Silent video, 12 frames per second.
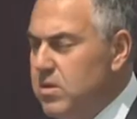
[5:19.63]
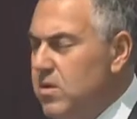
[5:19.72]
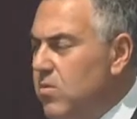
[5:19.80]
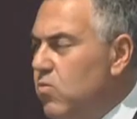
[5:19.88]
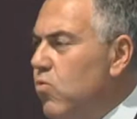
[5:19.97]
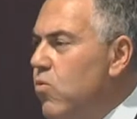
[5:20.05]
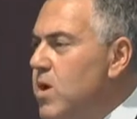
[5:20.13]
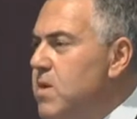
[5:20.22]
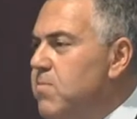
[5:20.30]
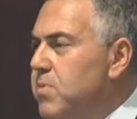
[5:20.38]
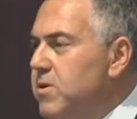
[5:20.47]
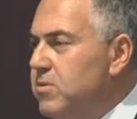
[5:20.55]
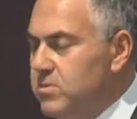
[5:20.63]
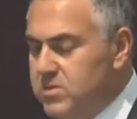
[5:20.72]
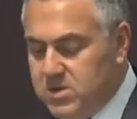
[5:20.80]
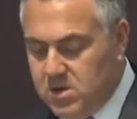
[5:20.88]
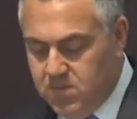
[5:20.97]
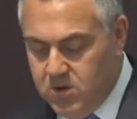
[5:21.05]
that
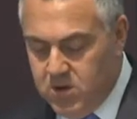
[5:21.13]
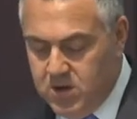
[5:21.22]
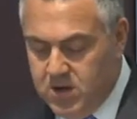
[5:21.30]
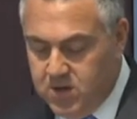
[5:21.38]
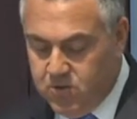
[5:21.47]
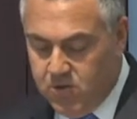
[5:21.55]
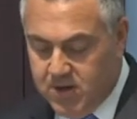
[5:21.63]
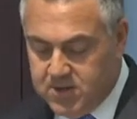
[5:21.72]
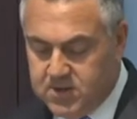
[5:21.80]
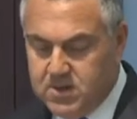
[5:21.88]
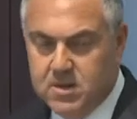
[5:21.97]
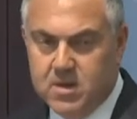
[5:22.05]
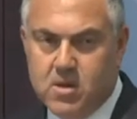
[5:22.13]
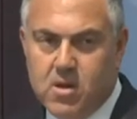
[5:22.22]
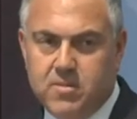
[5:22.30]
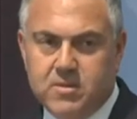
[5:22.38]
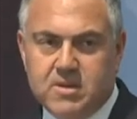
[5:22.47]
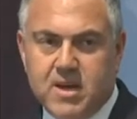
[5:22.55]
rebuilds community trust in the
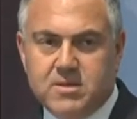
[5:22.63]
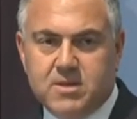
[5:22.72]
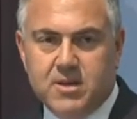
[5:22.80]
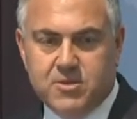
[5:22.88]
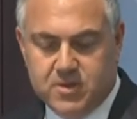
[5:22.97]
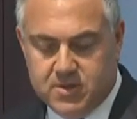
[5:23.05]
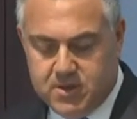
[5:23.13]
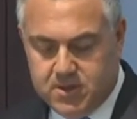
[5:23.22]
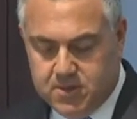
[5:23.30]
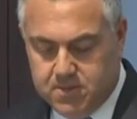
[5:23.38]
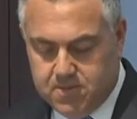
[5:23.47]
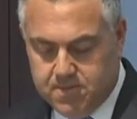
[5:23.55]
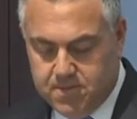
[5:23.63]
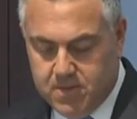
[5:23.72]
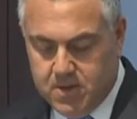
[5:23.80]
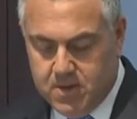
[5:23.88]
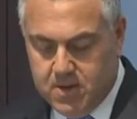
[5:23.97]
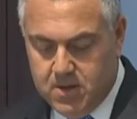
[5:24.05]
global taxation system.
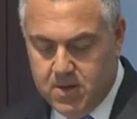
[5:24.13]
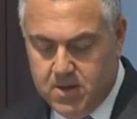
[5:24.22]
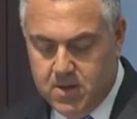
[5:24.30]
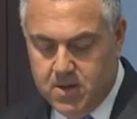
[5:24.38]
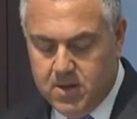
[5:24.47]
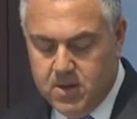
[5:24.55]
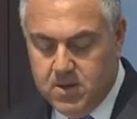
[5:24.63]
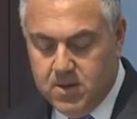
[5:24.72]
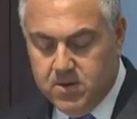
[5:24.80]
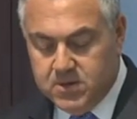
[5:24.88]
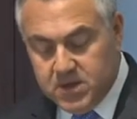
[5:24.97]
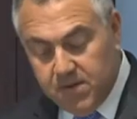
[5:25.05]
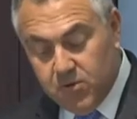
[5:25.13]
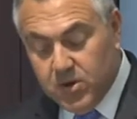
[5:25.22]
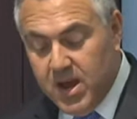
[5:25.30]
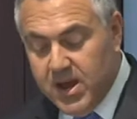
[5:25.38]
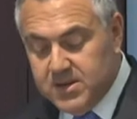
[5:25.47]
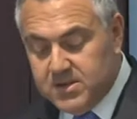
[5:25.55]
There are several
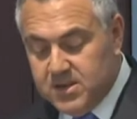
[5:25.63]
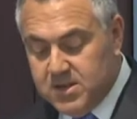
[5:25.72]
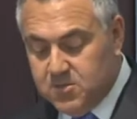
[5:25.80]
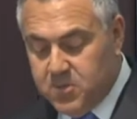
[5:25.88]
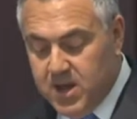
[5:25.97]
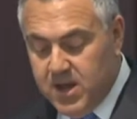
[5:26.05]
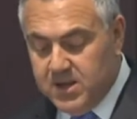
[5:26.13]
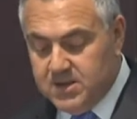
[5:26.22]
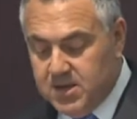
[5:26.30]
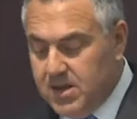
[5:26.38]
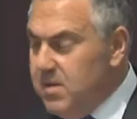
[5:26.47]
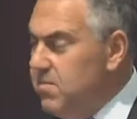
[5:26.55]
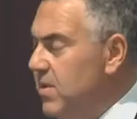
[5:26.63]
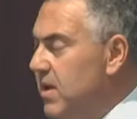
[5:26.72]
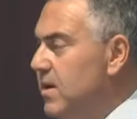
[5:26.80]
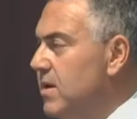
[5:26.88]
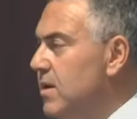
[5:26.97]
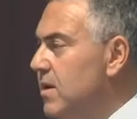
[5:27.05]
layers to this plan, so let
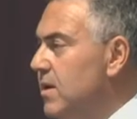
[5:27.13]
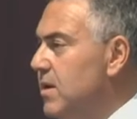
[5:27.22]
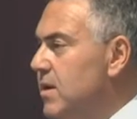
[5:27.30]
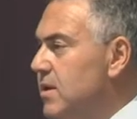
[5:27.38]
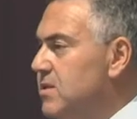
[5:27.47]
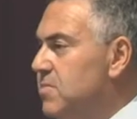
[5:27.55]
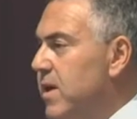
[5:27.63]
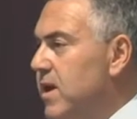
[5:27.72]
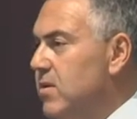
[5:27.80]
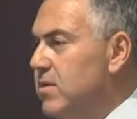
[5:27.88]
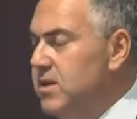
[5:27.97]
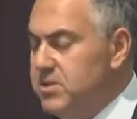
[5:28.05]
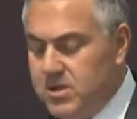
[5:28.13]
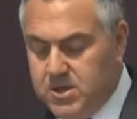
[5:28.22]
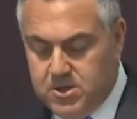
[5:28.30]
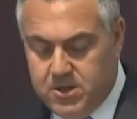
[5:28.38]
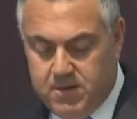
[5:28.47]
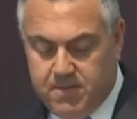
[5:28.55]
me expand on each
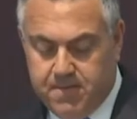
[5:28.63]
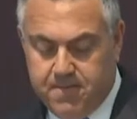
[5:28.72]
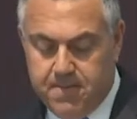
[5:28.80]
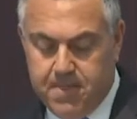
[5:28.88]
initiative.